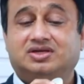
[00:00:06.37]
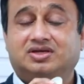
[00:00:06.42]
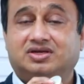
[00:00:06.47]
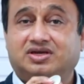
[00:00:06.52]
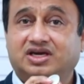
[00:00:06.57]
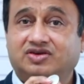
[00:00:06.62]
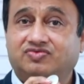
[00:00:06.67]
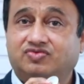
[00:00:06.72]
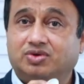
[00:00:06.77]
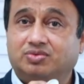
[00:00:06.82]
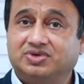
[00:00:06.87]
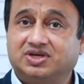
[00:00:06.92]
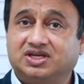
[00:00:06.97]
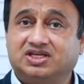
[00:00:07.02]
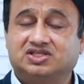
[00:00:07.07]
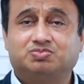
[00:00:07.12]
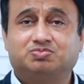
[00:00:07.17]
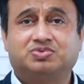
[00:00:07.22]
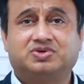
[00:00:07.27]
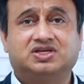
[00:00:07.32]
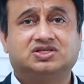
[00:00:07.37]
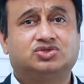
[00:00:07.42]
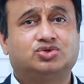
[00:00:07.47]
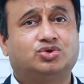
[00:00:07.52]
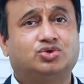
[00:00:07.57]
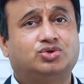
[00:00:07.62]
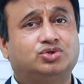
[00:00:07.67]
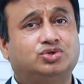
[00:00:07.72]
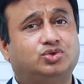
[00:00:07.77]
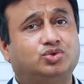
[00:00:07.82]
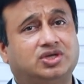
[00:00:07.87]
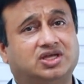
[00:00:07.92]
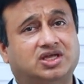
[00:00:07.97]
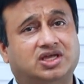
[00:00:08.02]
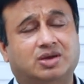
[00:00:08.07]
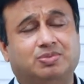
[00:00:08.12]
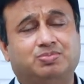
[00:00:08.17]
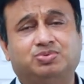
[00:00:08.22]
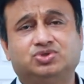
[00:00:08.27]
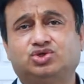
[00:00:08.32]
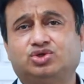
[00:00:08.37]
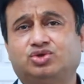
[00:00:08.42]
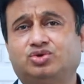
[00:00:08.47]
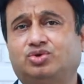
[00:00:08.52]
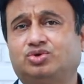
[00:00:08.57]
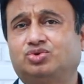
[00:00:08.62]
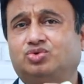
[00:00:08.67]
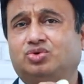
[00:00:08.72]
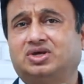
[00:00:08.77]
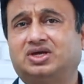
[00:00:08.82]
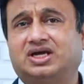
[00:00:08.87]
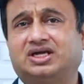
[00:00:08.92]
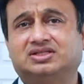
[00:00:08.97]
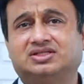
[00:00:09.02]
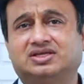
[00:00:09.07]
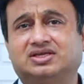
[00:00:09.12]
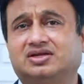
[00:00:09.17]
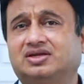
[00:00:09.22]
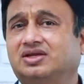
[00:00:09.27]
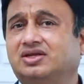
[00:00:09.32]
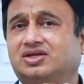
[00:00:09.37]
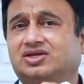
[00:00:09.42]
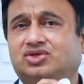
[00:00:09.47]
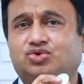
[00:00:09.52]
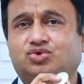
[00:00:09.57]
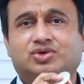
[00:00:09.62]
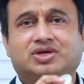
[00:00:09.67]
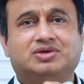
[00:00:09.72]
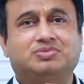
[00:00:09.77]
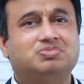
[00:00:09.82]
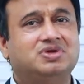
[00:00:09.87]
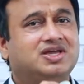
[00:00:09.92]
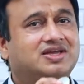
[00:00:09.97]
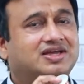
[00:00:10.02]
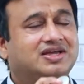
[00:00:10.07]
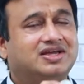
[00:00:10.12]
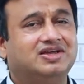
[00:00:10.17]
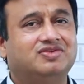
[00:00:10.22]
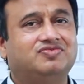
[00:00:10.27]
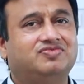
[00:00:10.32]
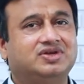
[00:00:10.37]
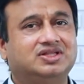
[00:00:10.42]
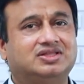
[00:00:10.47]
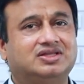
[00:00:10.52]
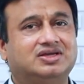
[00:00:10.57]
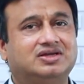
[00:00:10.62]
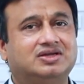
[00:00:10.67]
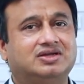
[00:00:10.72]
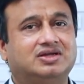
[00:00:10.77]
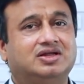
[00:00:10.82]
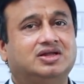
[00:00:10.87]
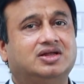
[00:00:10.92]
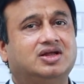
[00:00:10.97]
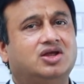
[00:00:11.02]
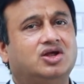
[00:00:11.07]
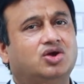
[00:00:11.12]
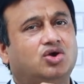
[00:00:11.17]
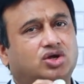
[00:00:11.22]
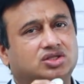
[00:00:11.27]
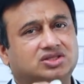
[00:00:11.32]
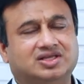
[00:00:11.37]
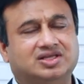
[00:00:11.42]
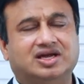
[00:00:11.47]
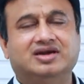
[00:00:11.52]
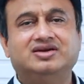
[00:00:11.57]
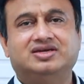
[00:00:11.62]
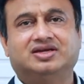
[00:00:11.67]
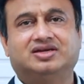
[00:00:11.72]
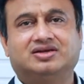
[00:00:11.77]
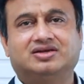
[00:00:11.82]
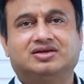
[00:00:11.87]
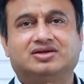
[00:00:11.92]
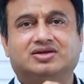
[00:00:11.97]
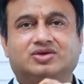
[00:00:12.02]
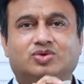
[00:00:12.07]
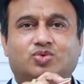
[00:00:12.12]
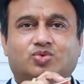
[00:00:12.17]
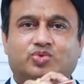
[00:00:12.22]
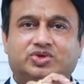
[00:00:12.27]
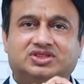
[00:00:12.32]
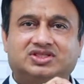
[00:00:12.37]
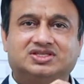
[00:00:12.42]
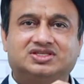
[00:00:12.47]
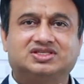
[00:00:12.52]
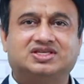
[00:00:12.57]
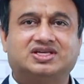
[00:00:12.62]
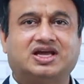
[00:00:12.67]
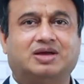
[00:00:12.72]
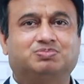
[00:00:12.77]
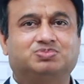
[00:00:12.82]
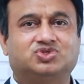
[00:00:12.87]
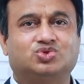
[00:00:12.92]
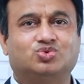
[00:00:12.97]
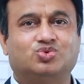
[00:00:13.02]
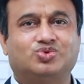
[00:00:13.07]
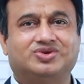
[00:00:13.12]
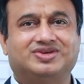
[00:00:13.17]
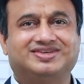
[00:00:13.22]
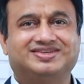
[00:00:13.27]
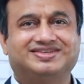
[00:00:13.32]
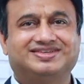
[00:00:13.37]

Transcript: Right from espresso to cappuccino to latte, you can make everything authentic with this capsule.